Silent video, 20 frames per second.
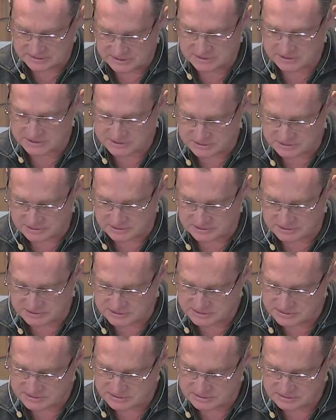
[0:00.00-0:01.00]
cut down to
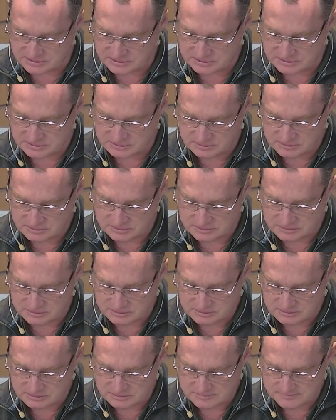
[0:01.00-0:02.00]
size.
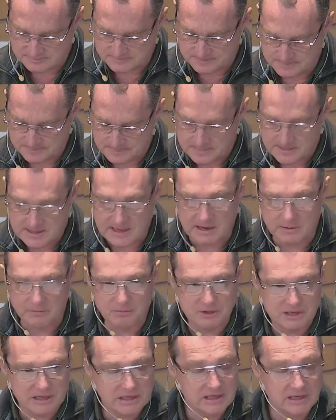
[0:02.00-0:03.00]

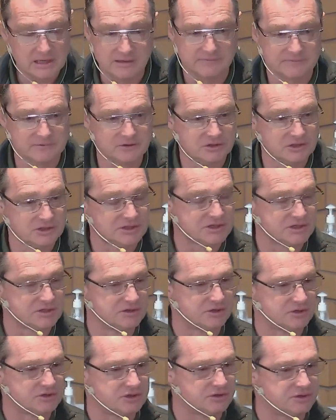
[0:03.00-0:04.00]
Now, we live, and
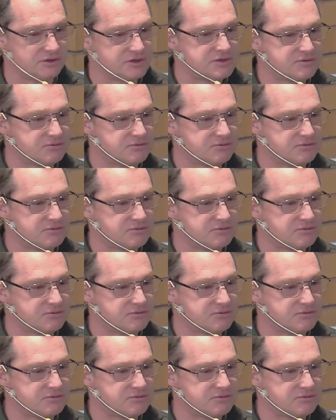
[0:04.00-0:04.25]
this is not